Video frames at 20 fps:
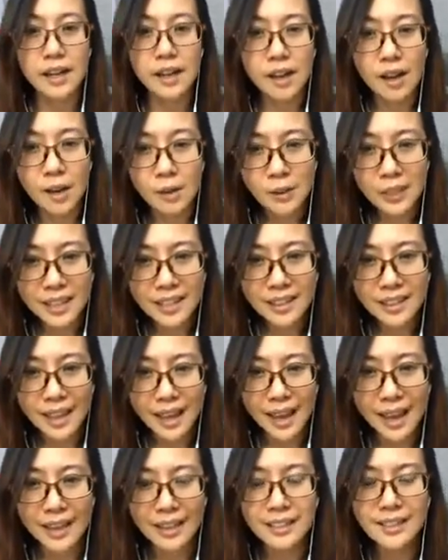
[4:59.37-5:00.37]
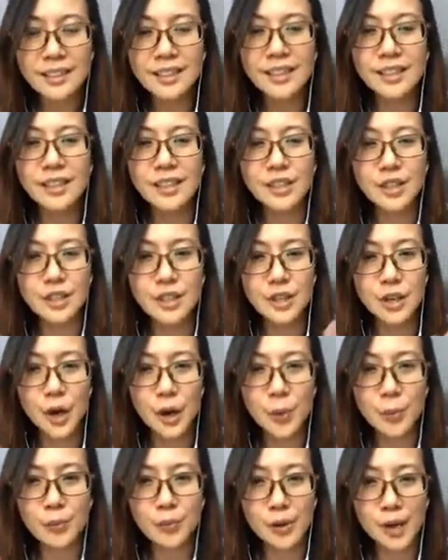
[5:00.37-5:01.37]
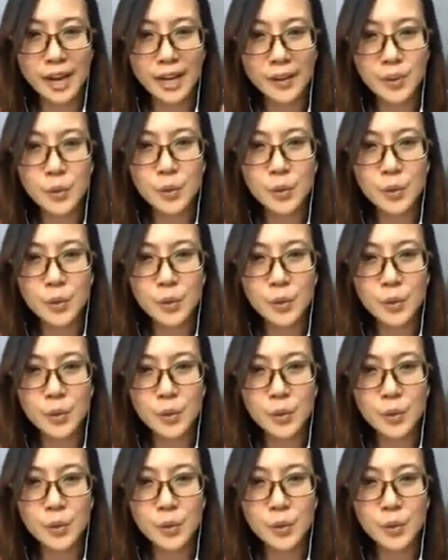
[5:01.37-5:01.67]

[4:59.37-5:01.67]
Only then your brain